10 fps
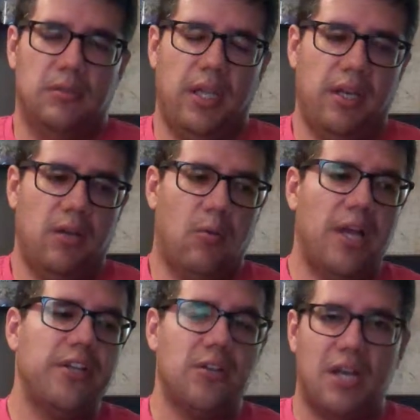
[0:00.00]
And
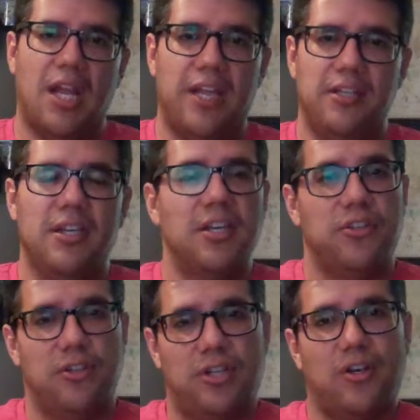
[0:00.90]
while you're in line,
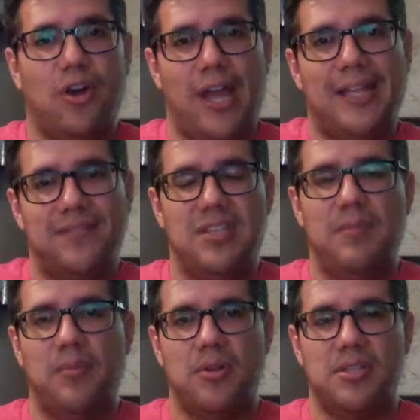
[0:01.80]
you're going to call active
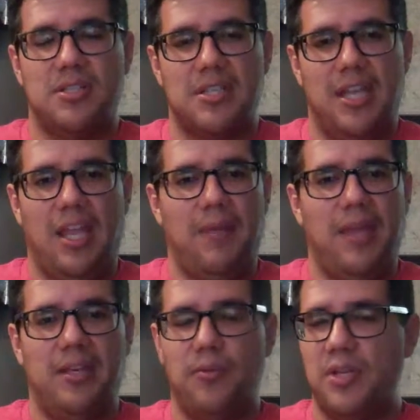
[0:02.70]
team members and say, hey
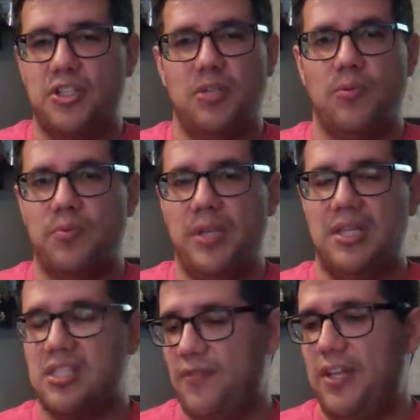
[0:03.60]
man, you really should be
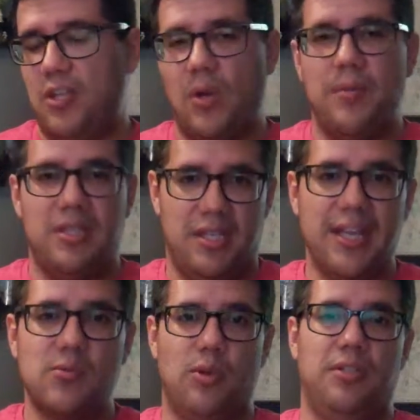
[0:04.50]
at this event. Do you want to be at the
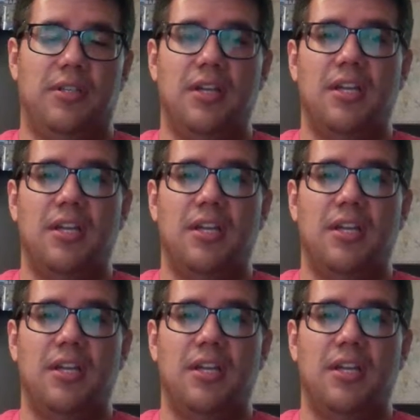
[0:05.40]
next one?